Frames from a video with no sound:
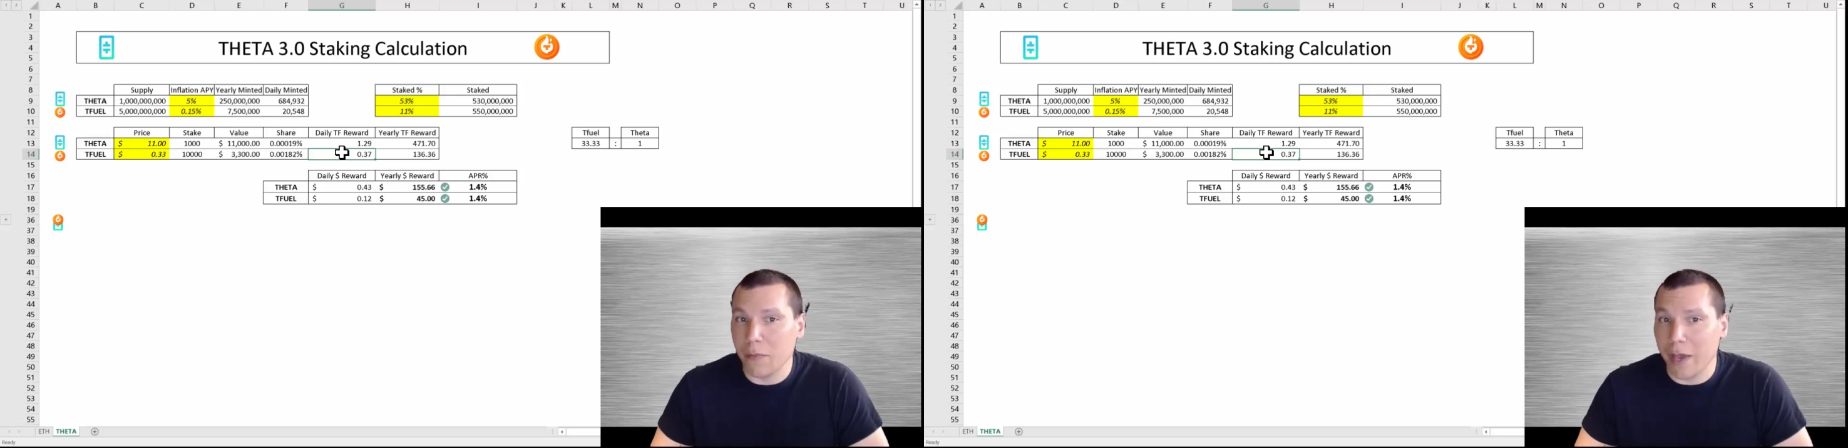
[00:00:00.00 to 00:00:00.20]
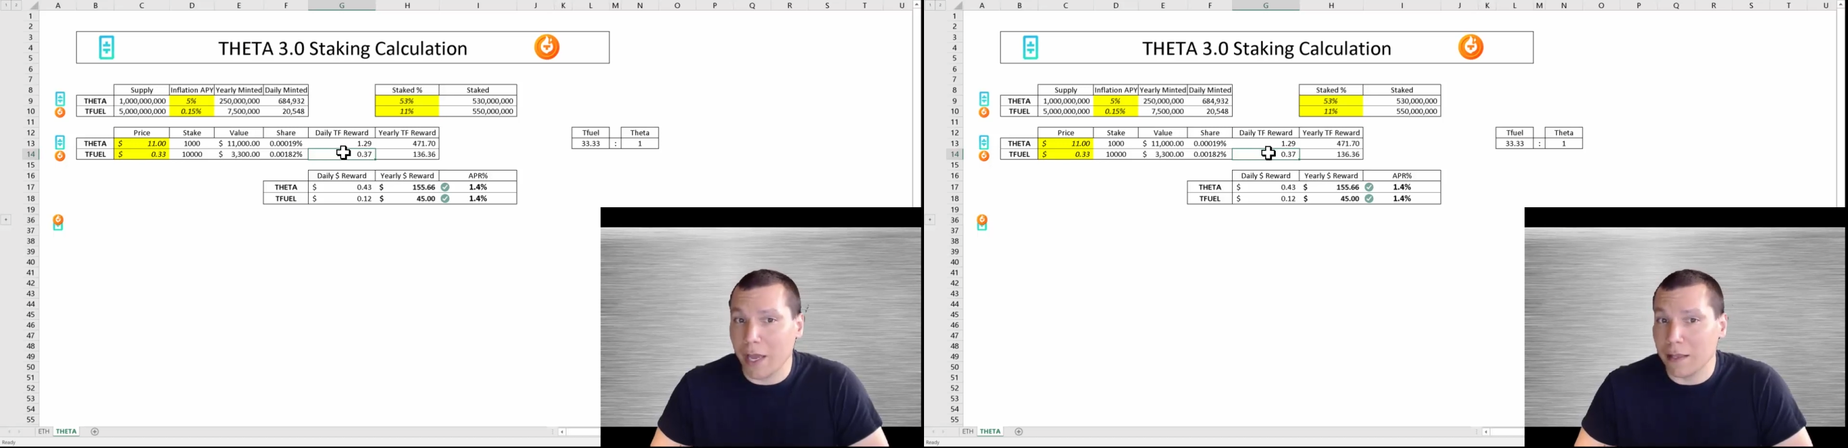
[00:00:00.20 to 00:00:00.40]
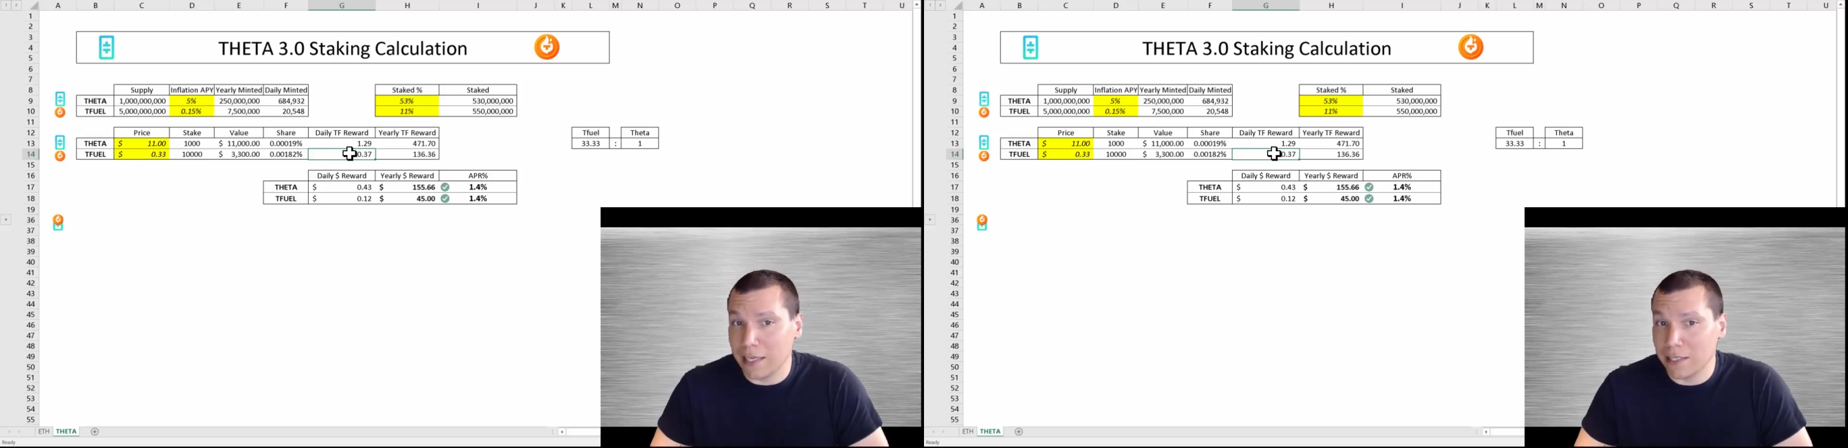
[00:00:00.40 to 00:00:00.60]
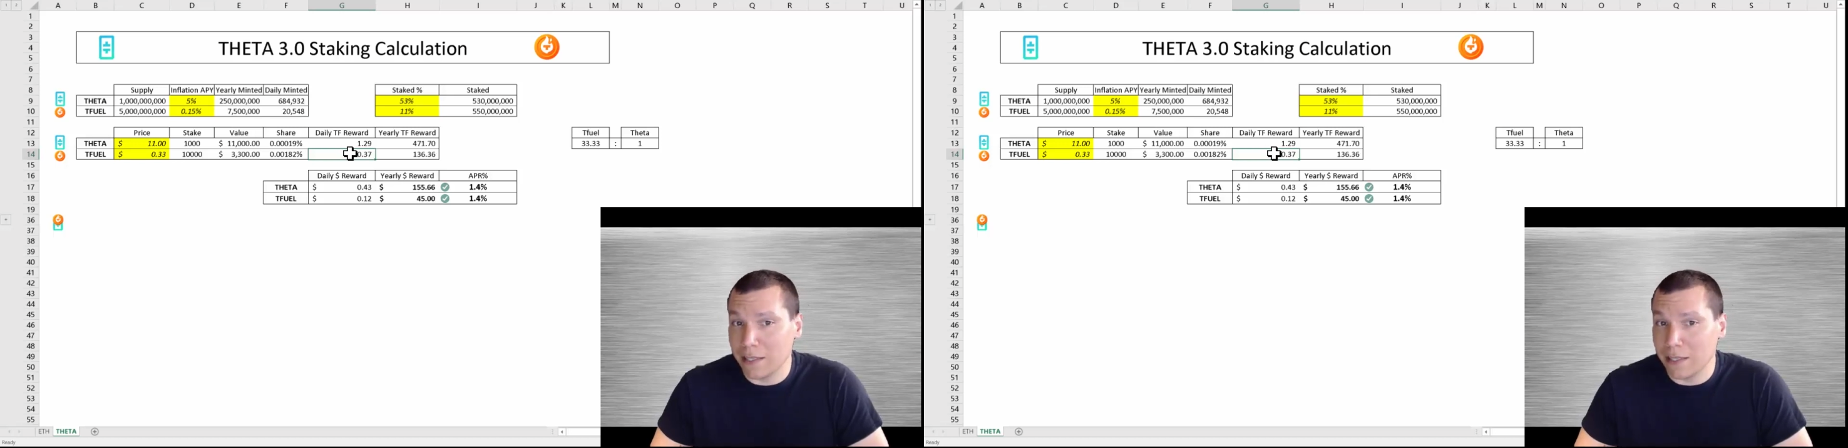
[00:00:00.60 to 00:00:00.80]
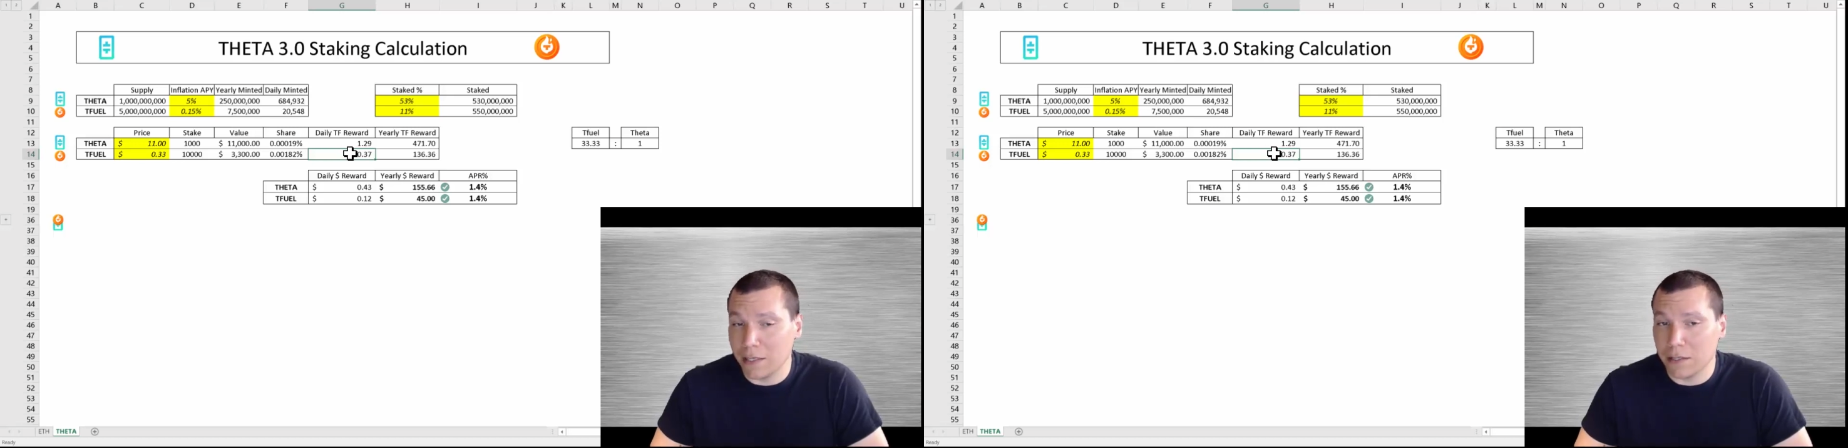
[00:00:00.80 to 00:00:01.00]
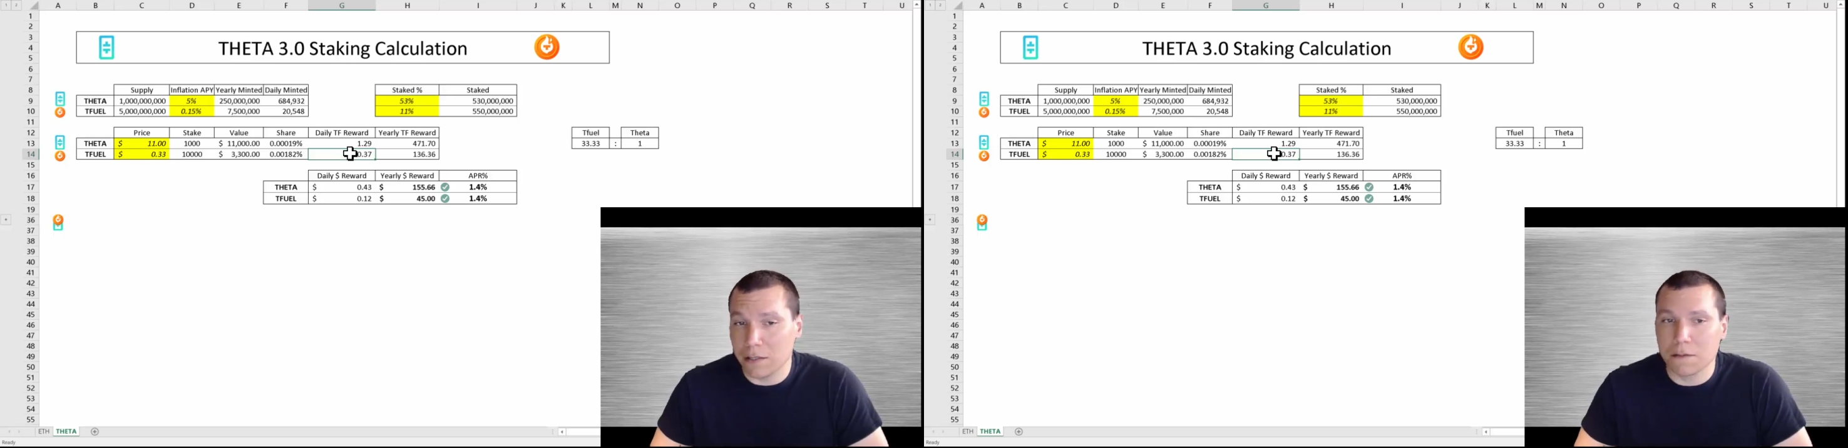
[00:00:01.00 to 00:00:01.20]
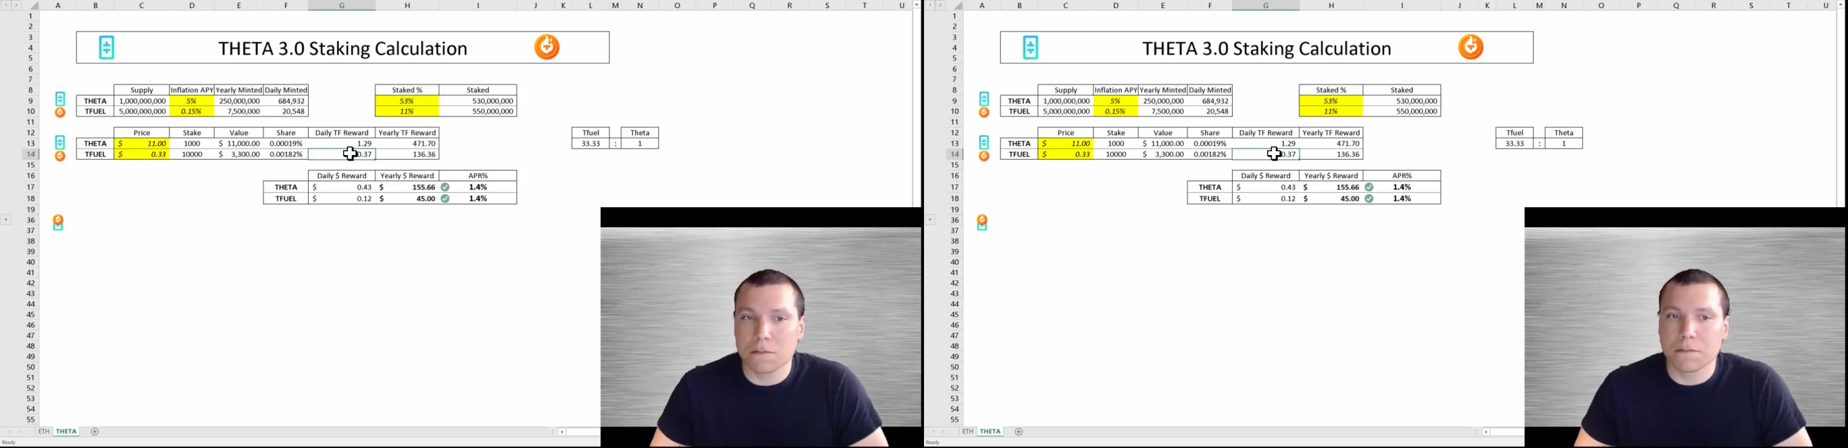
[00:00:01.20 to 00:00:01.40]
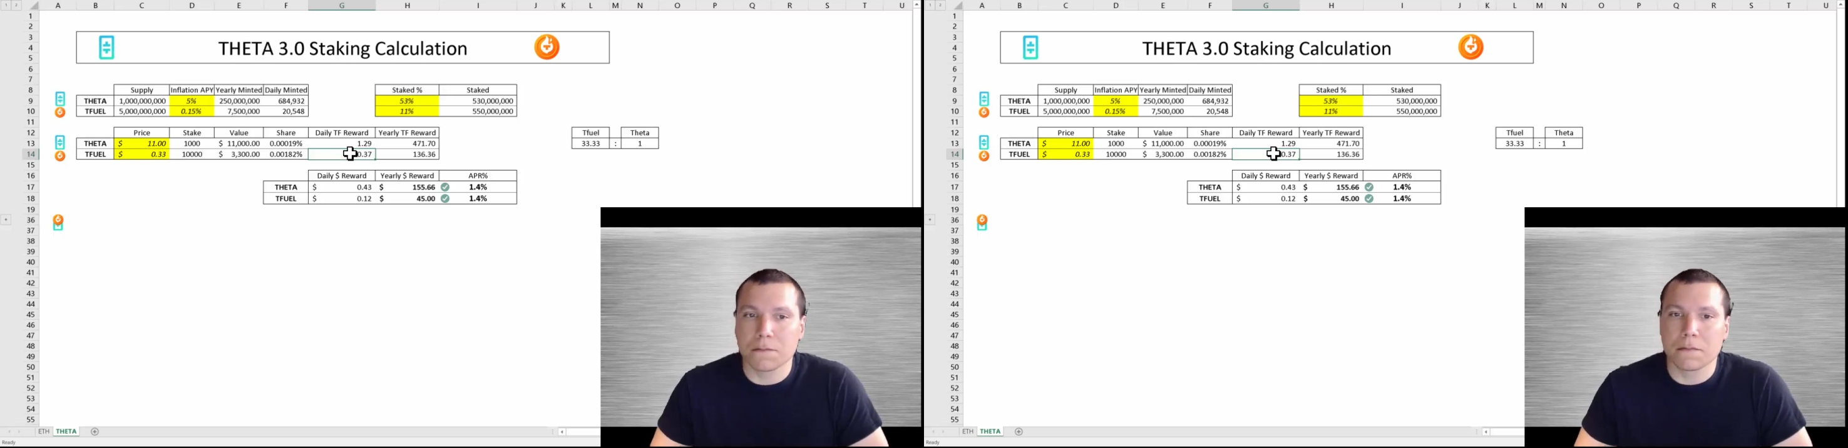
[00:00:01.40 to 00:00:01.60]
actually making less than this.